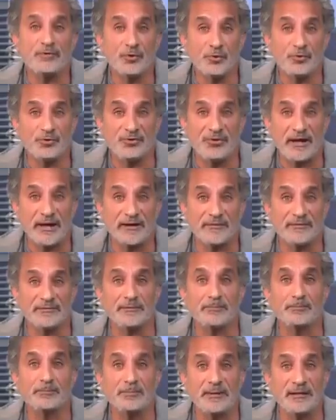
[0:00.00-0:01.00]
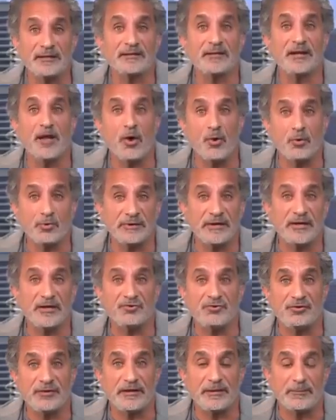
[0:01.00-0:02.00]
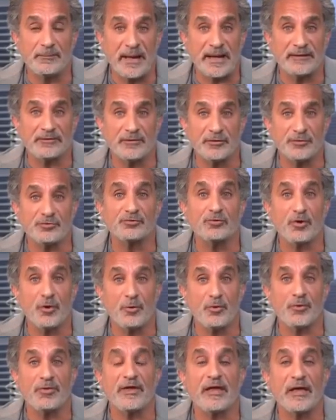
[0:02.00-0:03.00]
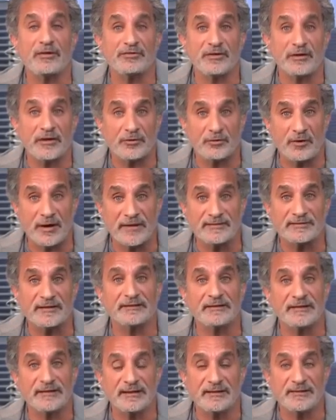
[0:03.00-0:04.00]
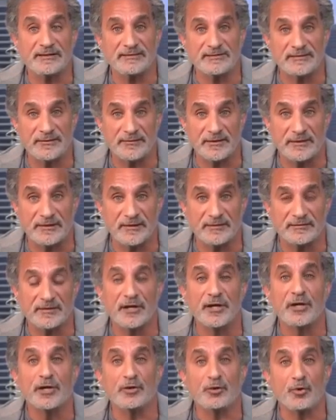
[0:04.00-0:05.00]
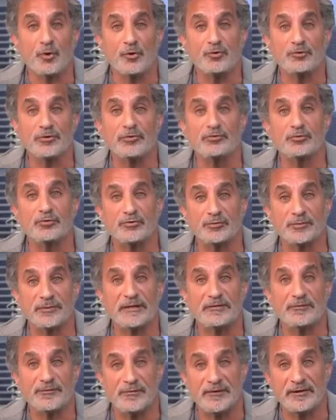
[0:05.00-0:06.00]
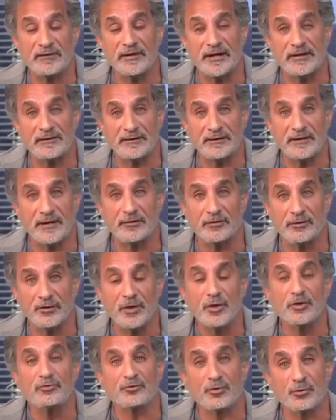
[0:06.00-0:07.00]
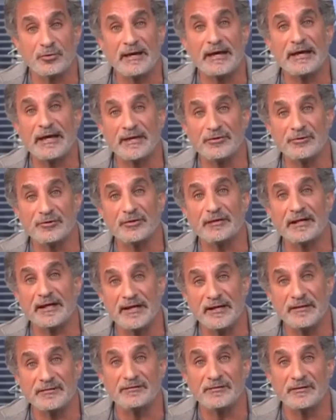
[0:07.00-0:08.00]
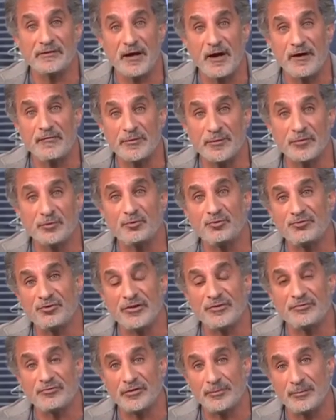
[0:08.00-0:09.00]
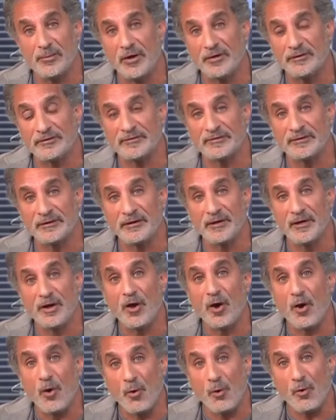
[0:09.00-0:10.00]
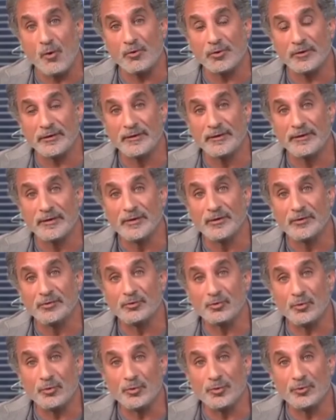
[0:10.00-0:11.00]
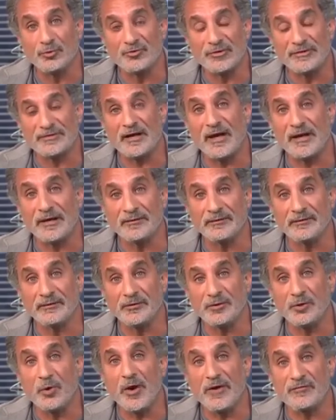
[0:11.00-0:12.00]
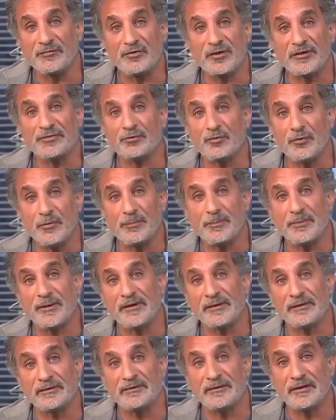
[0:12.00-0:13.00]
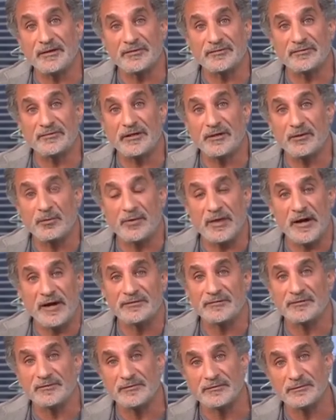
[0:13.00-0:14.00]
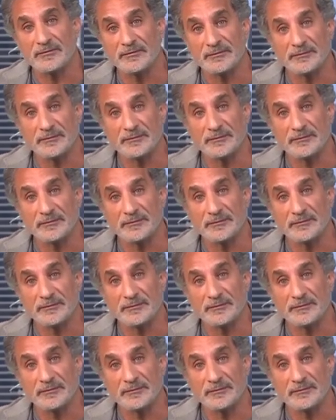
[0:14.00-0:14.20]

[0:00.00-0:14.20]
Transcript: no chance beating a whole nation in battle. So they terrorize and they kill the civilians in order to spread fear and terror so they can turn against their government to change their policy or to resign. You have just compared Israel with ISIS.